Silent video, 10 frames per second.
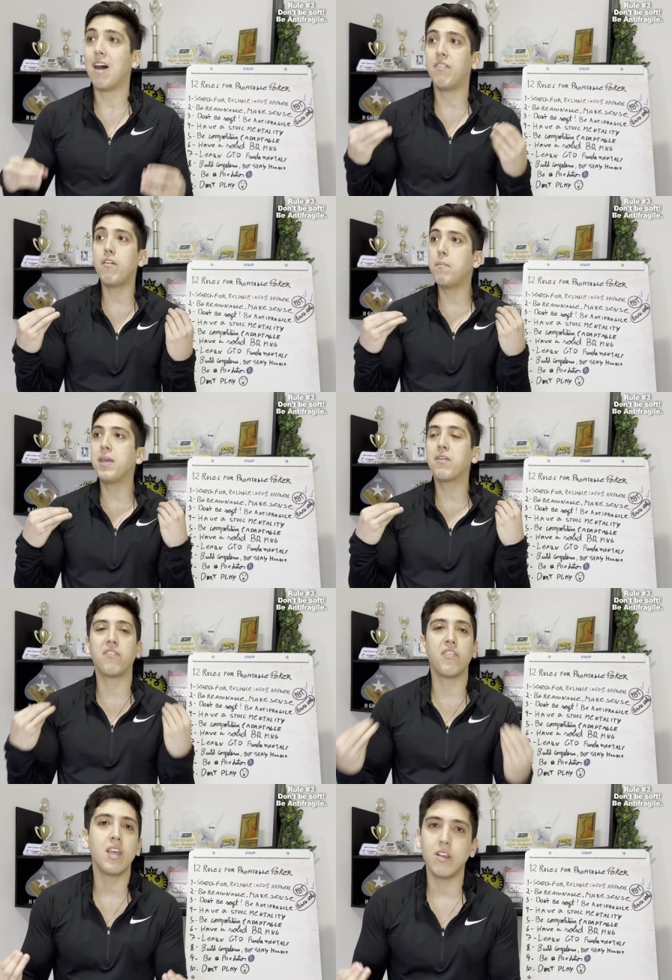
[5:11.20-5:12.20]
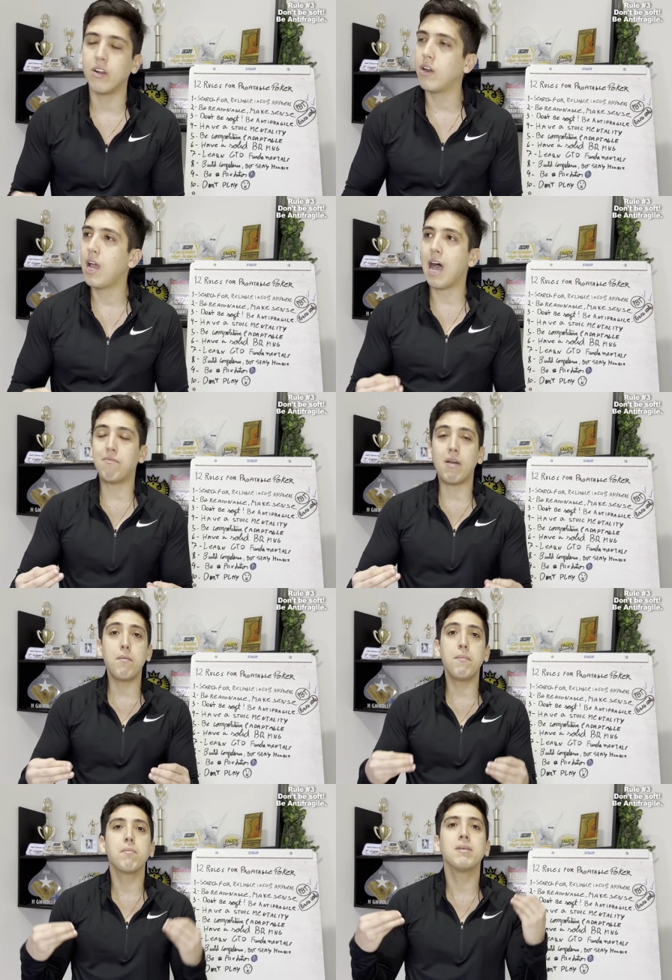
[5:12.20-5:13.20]
a very big failure, a
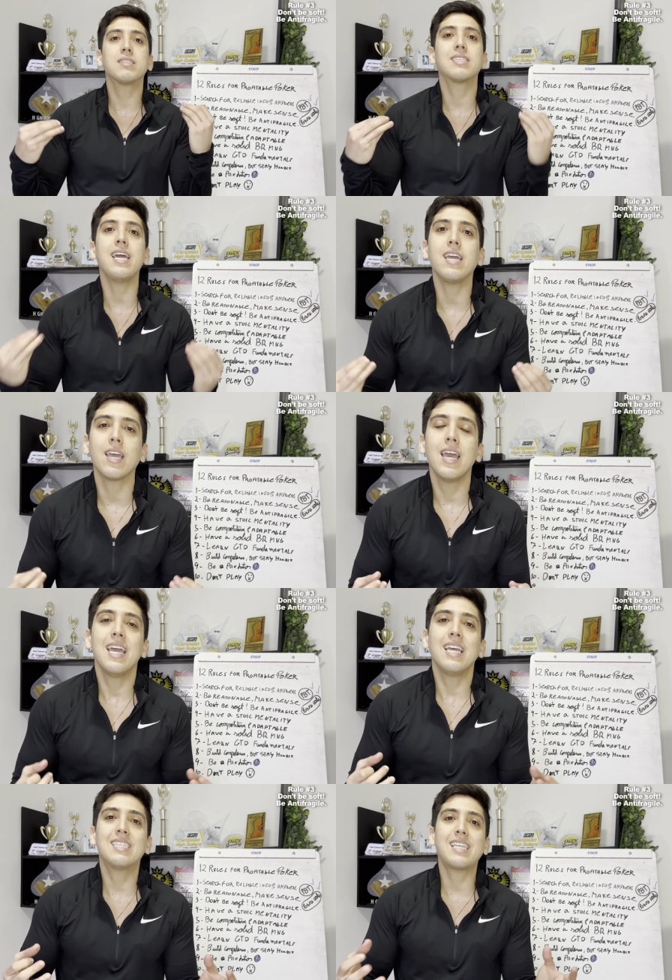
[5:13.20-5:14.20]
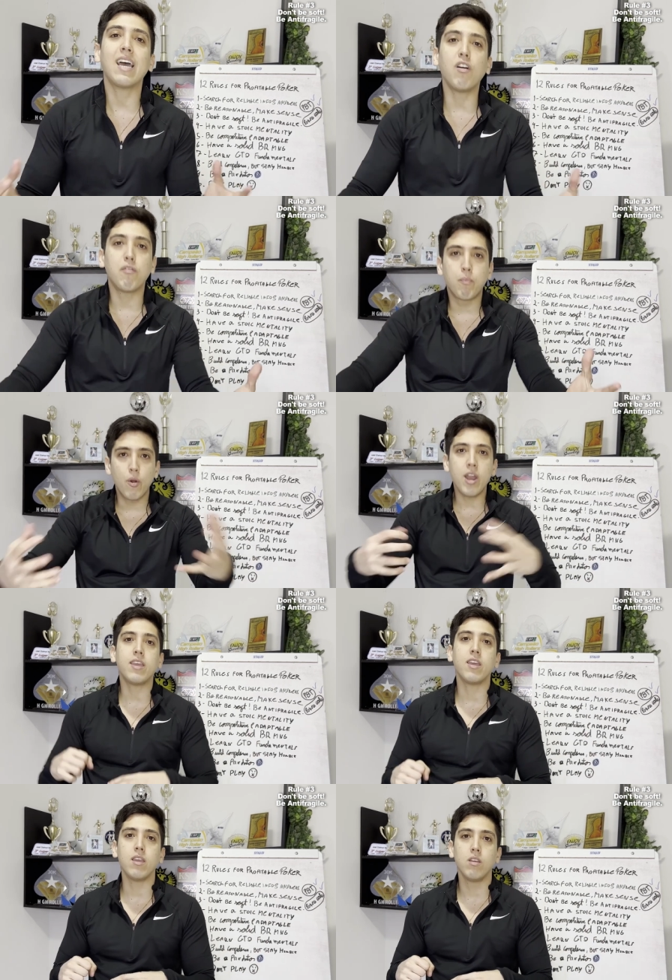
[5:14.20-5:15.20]
very big mistake, Instead of
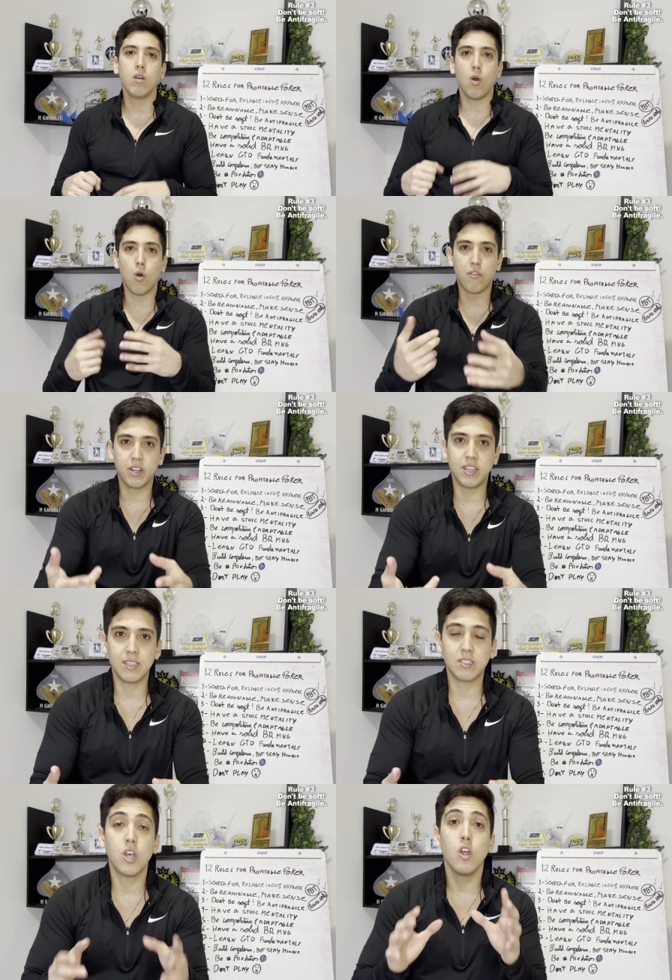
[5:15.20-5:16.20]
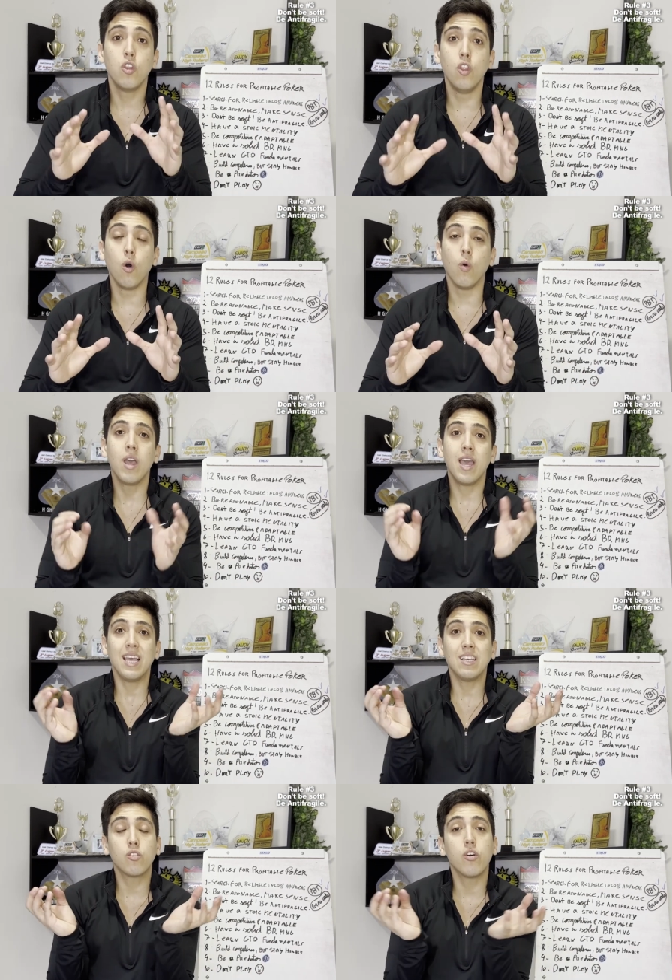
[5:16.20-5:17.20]
breaking over this, no,
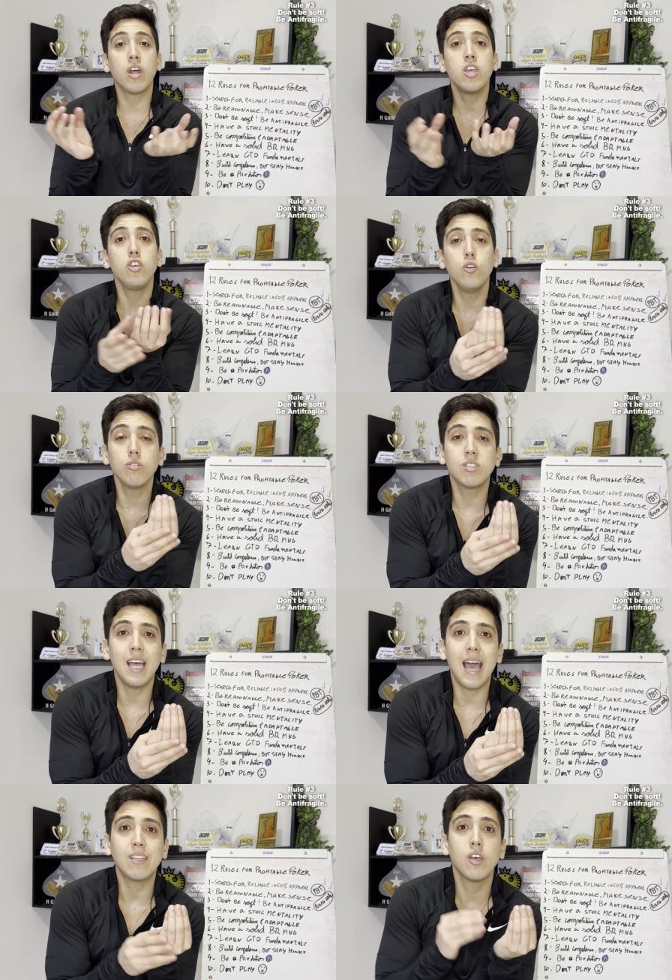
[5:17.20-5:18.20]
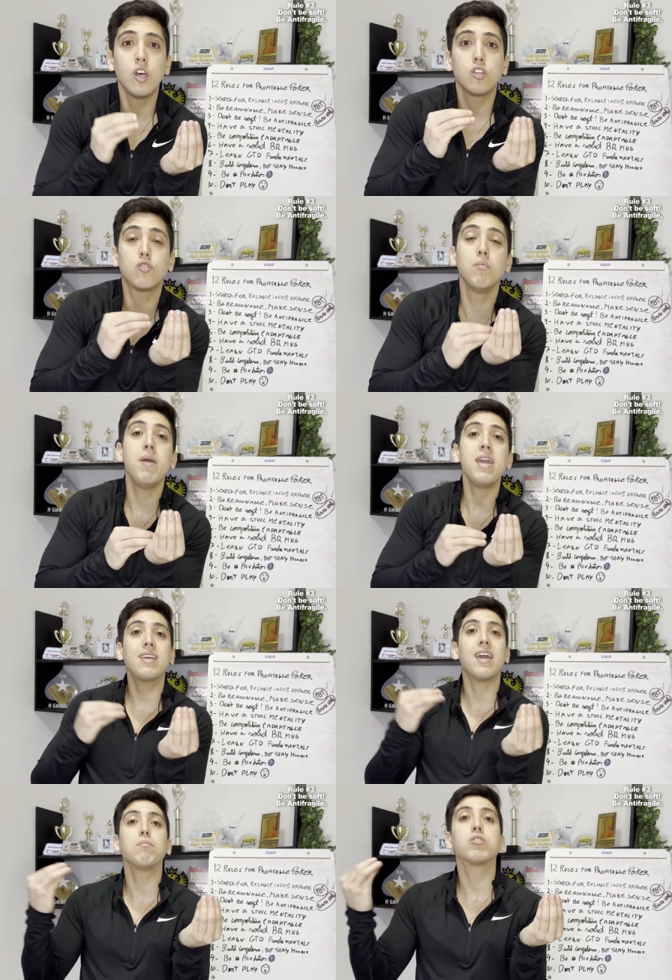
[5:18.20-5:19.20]
he's gonna use that to make
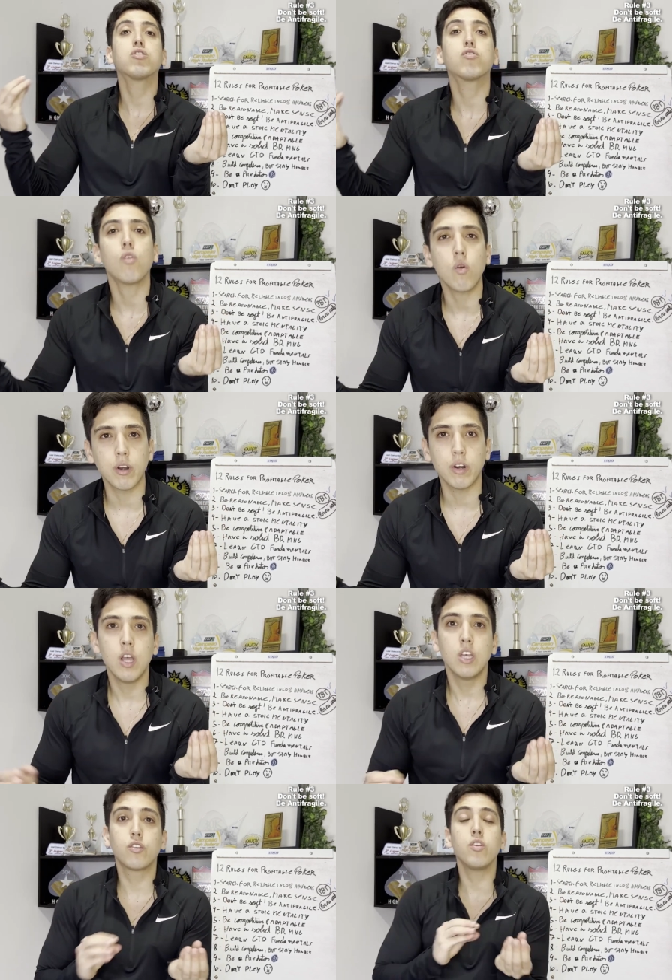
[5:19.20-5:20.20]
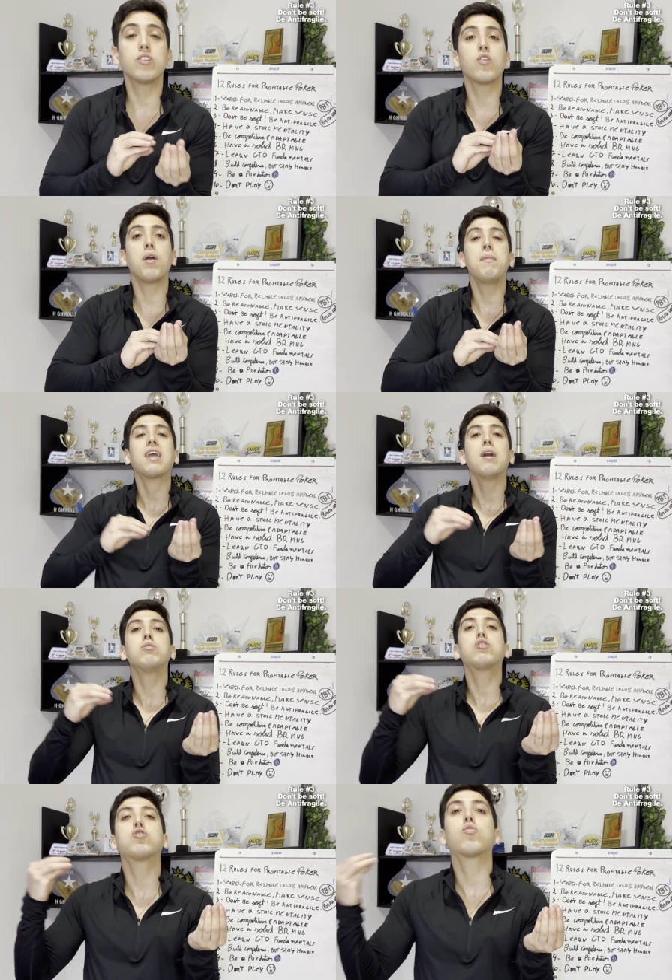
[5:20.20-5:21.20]
him stronger. So he's gonna become
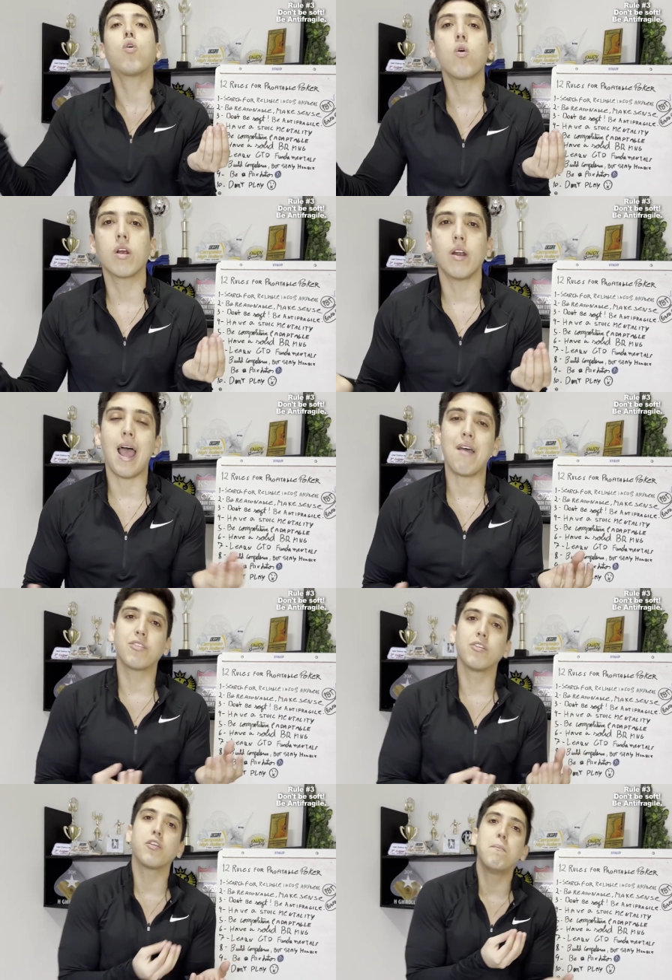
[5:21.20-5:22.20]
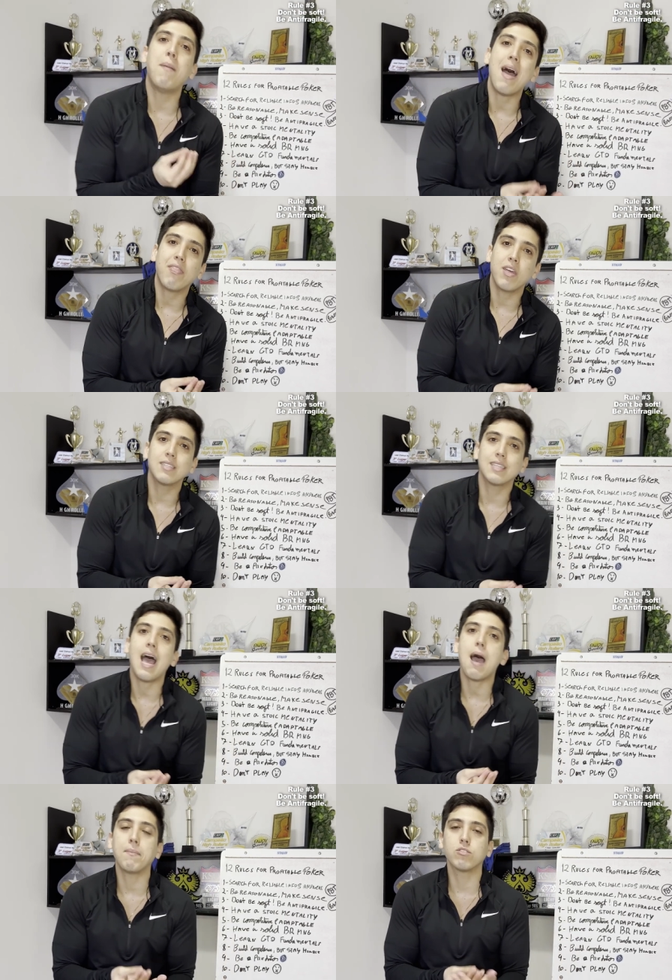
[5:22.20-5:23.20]
stronger after the bad things that
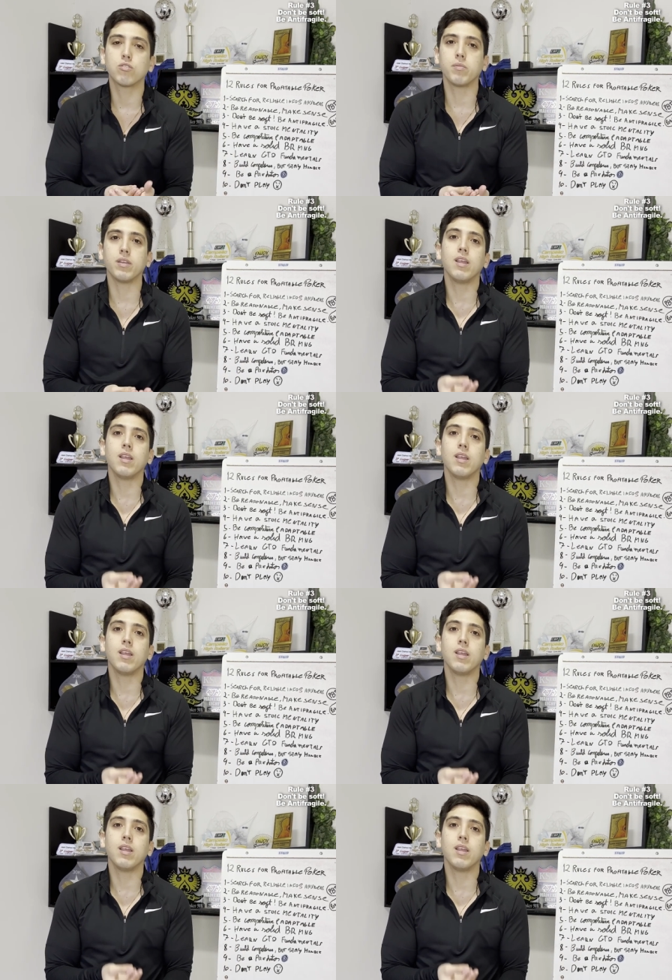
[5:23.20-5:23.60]
happen to him.